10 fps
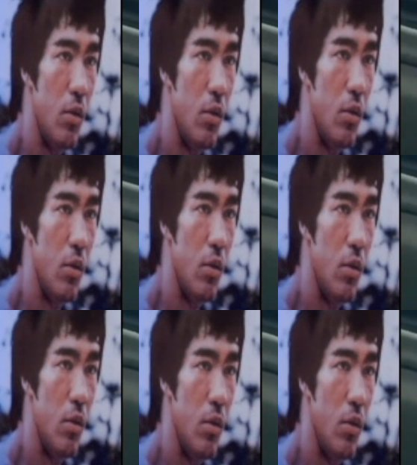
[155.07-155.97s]

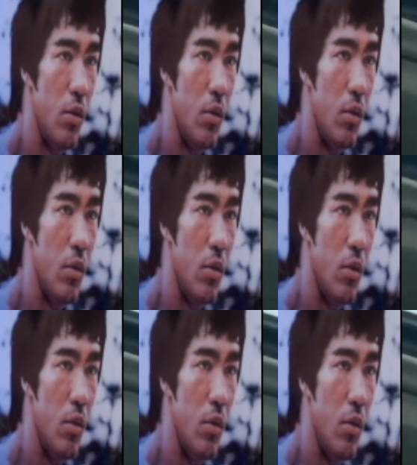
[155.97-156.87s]

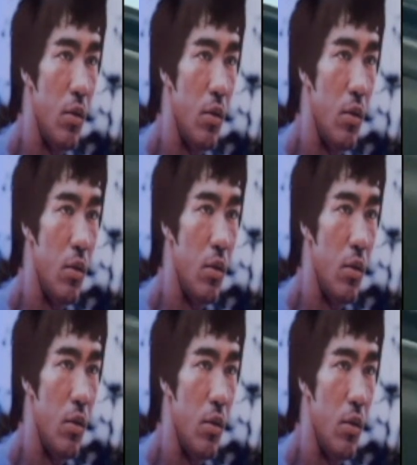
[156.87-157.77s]

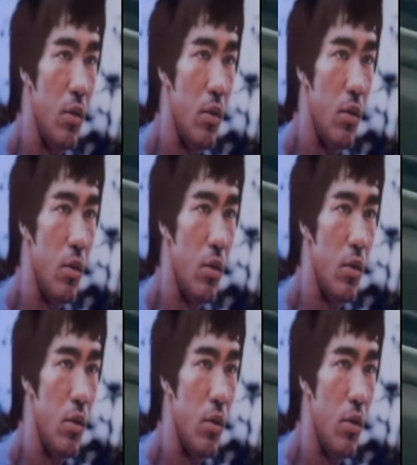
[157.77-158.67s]

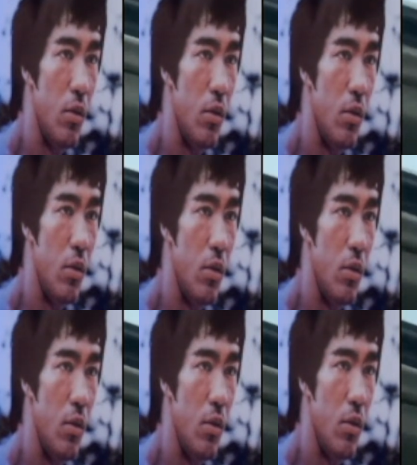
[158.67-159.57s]

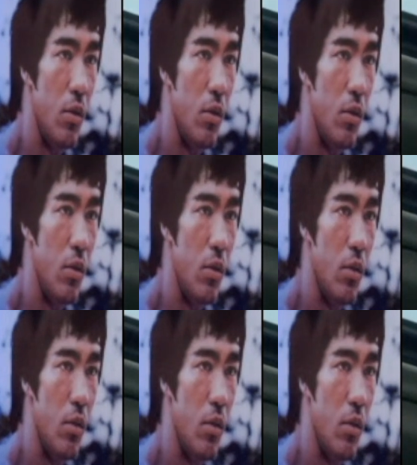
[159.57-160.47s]

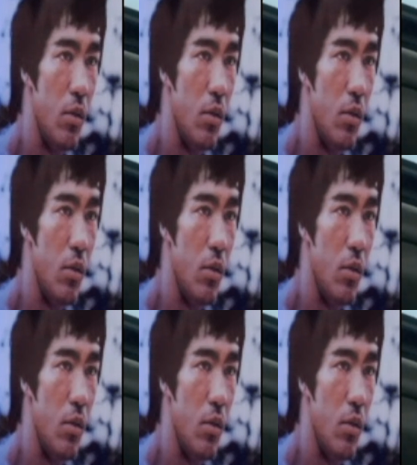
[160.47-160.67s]
[no speech]